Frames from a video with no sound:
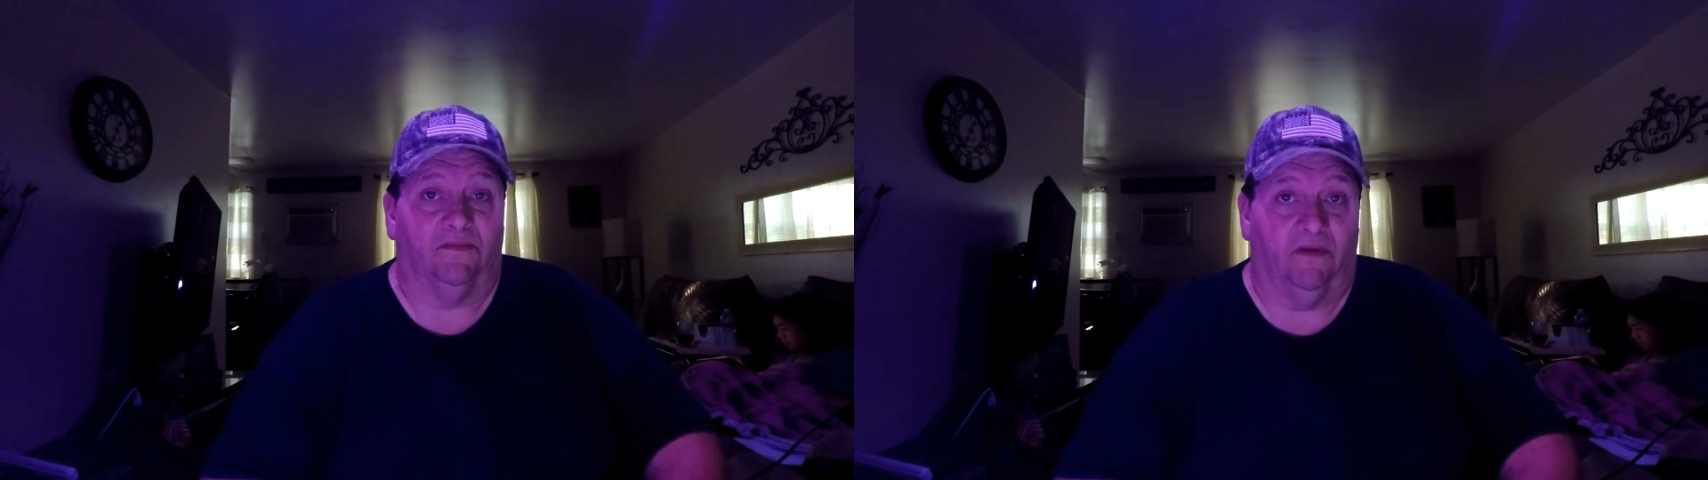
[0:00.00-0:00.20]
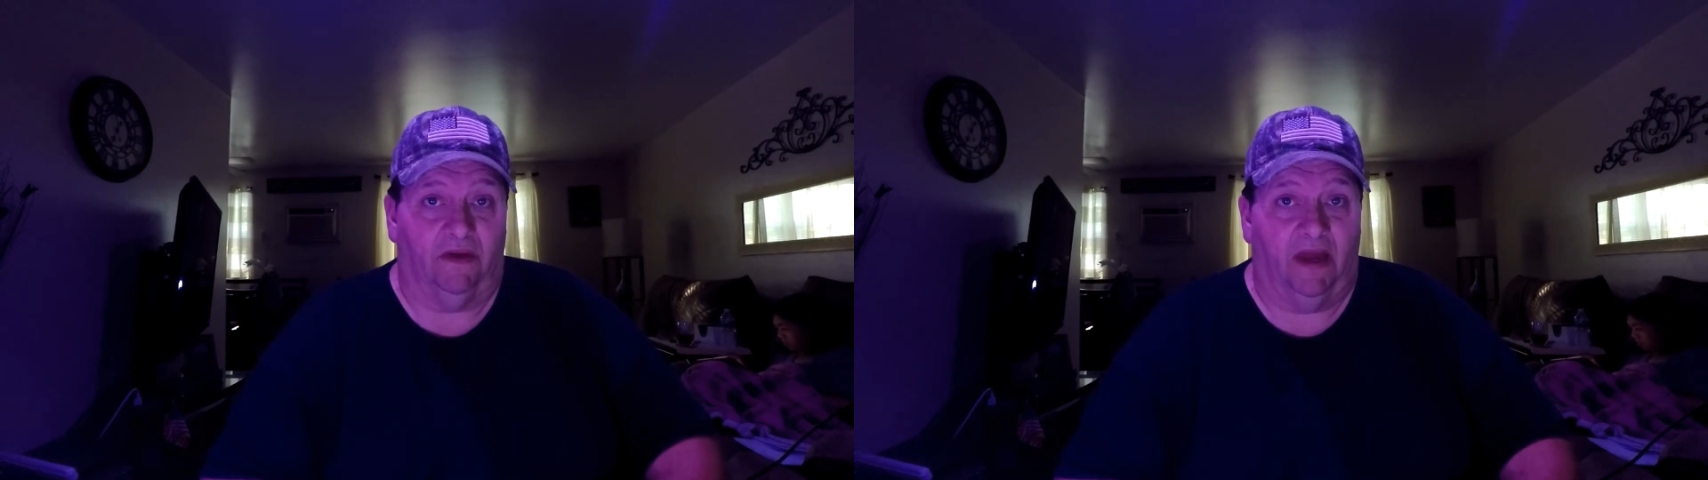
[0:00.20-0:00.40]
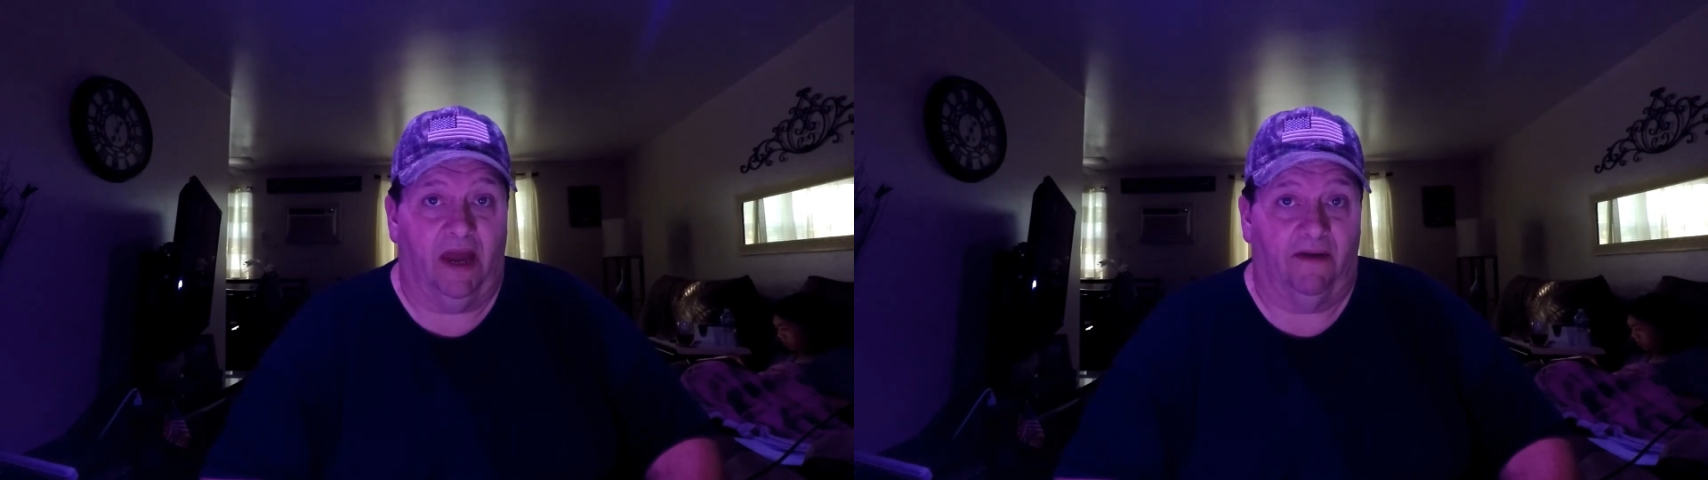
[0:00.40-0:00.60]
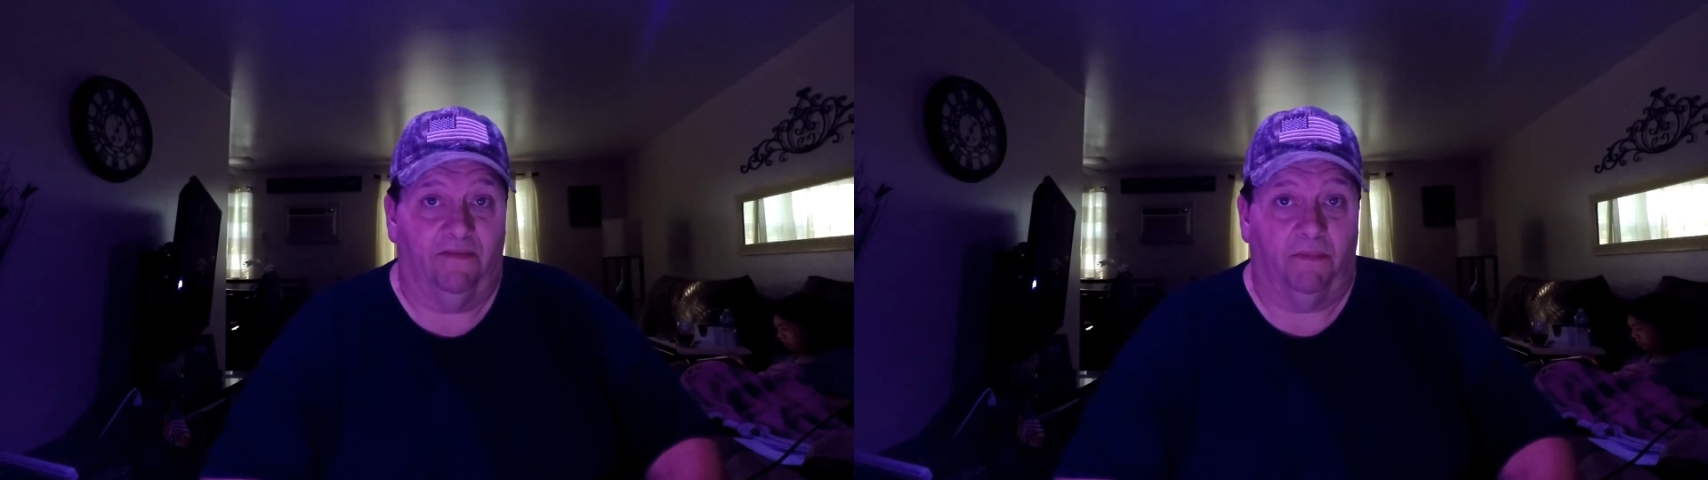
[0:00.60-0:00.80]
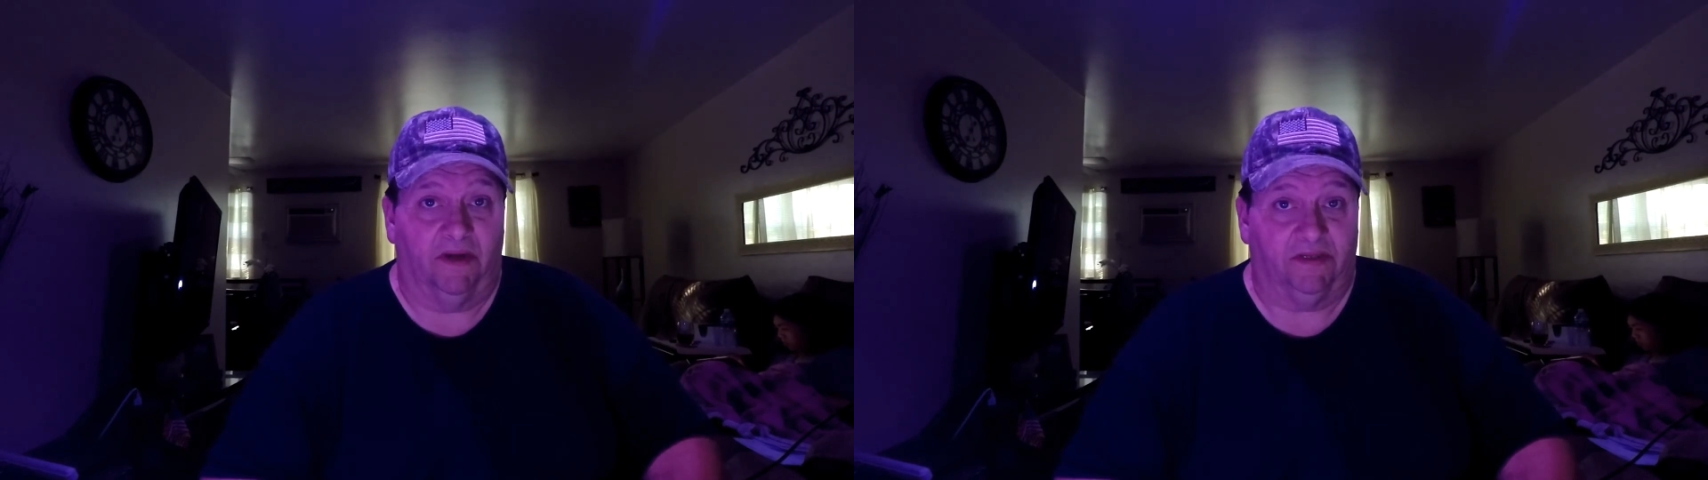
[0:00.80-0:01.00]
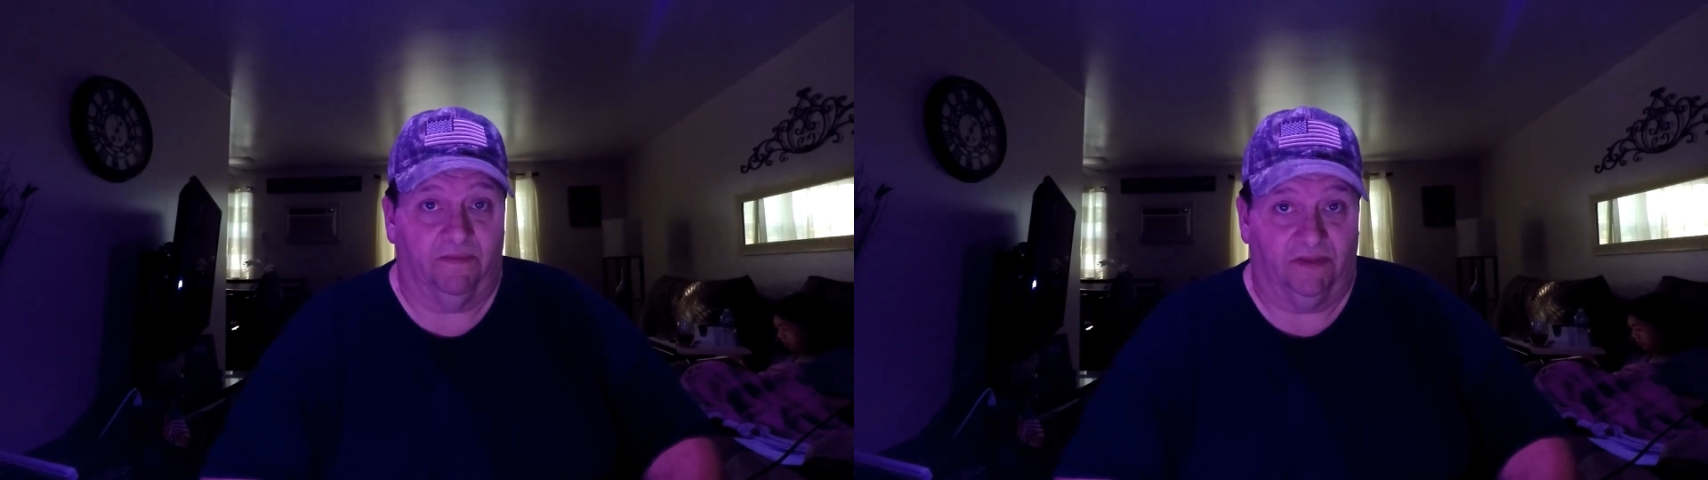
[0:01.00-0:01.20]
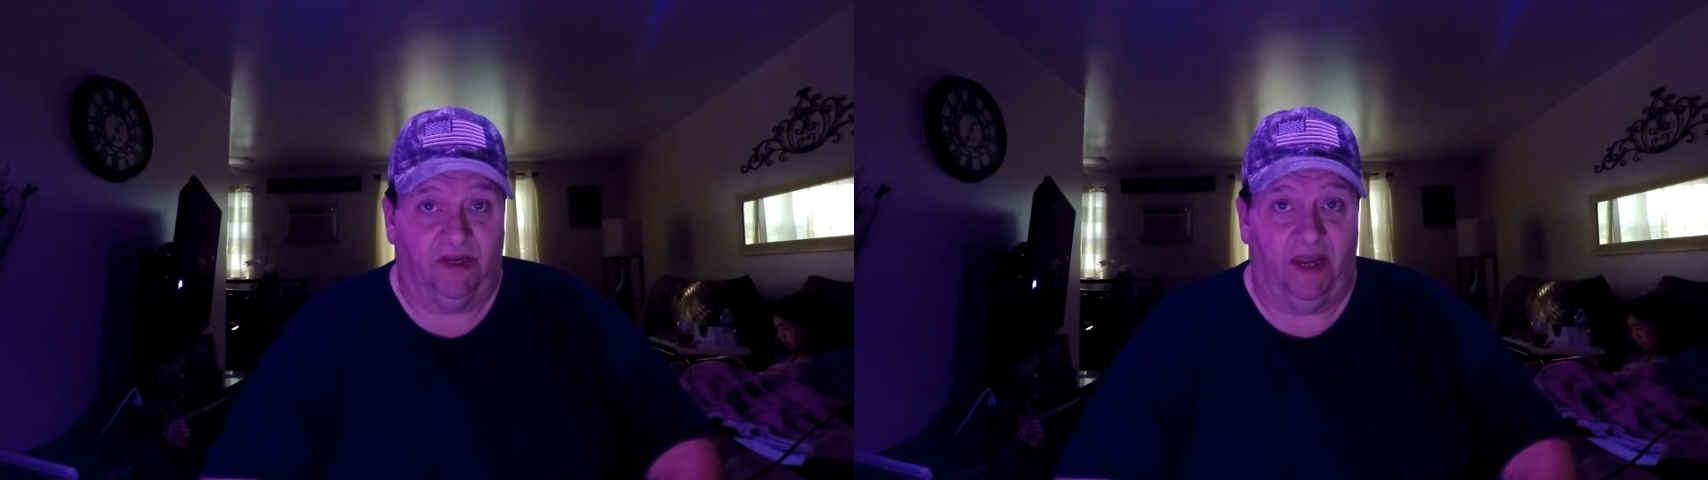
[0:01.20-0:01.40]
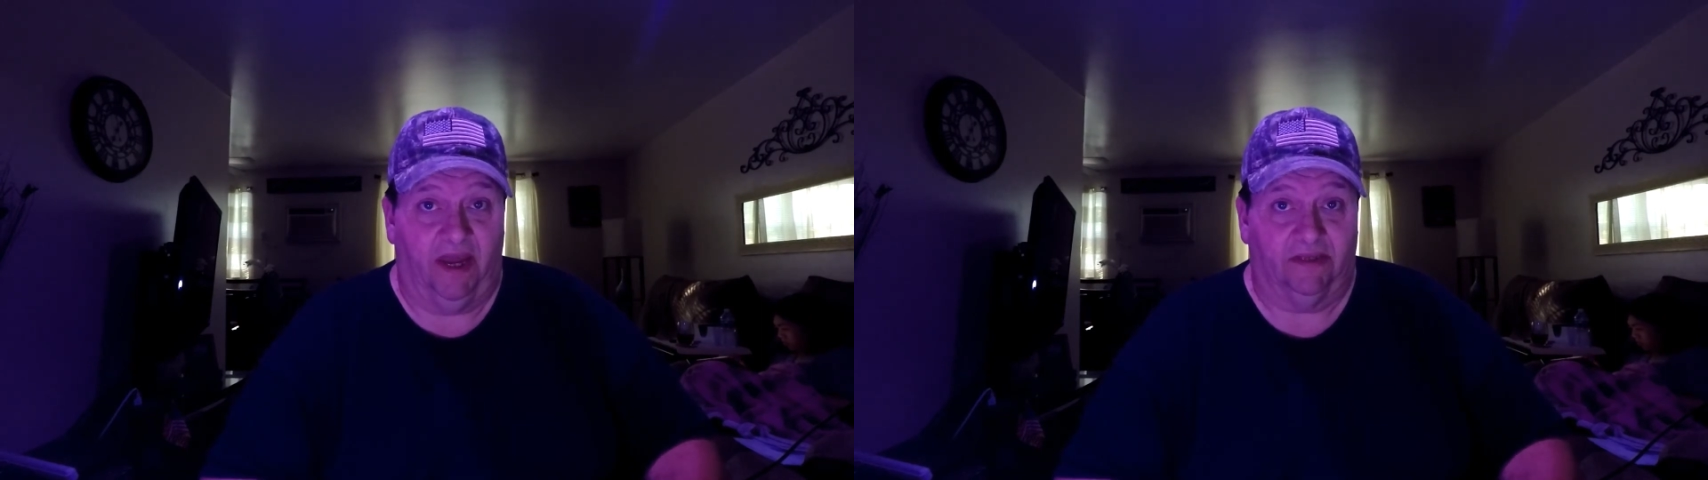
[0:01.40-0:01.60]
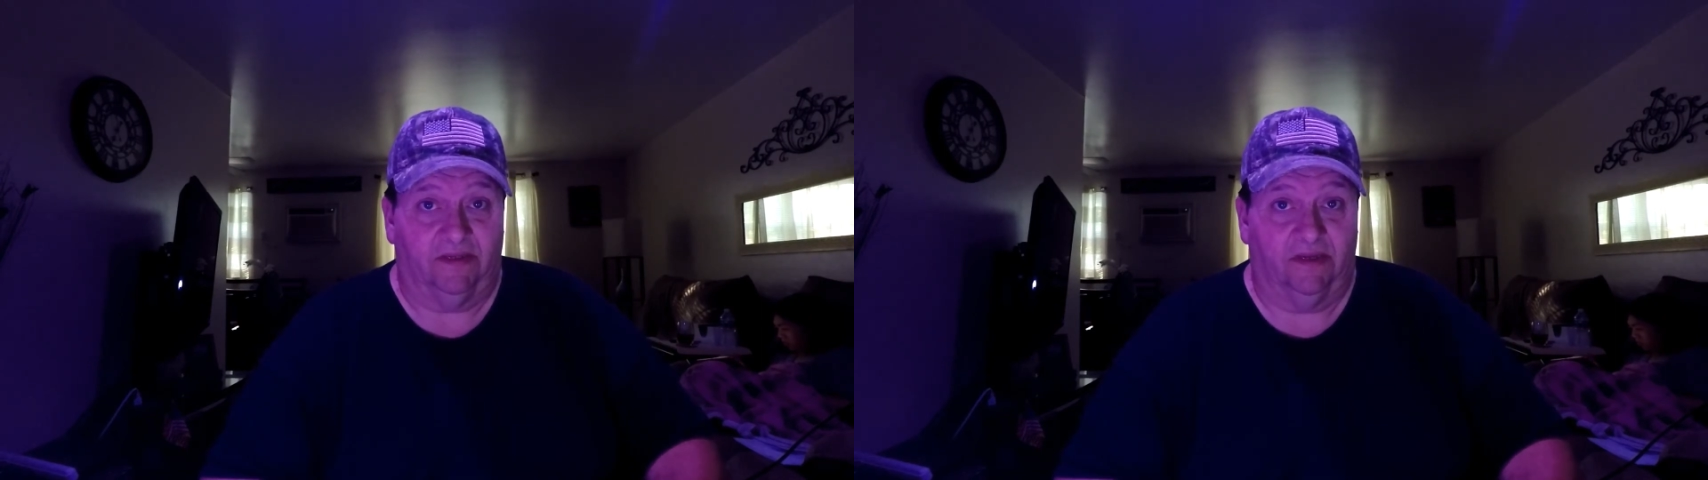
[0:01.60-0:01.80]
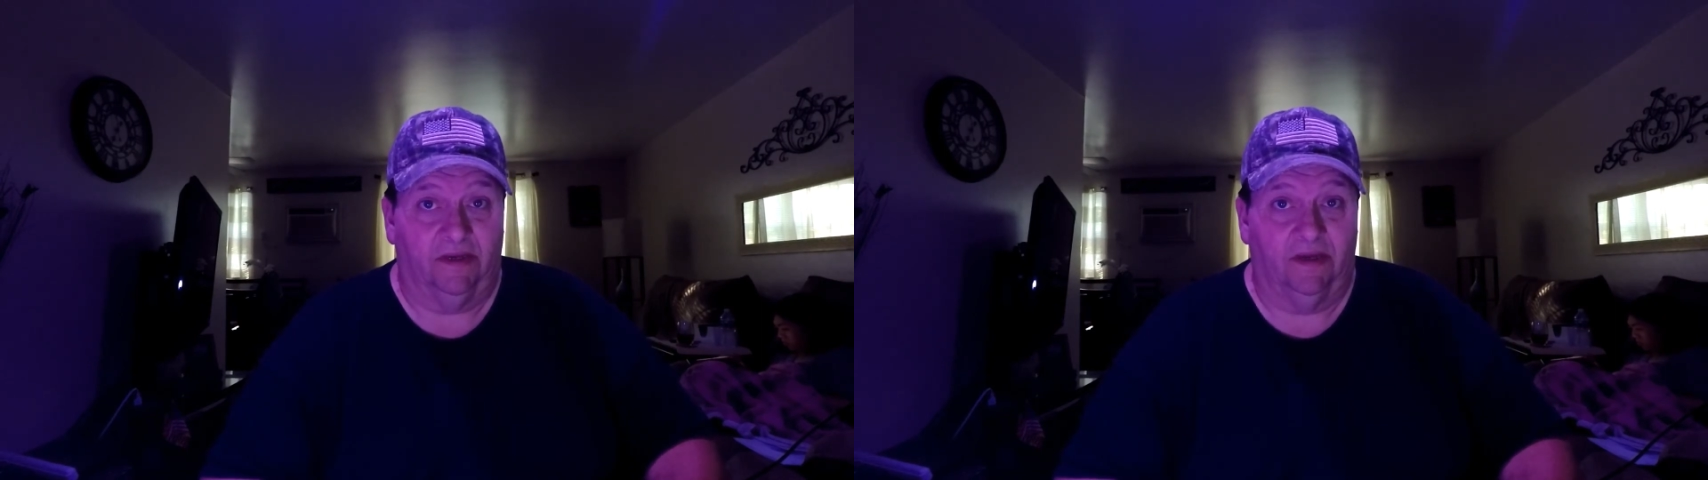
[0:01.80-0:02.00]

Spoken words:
really have much of a chance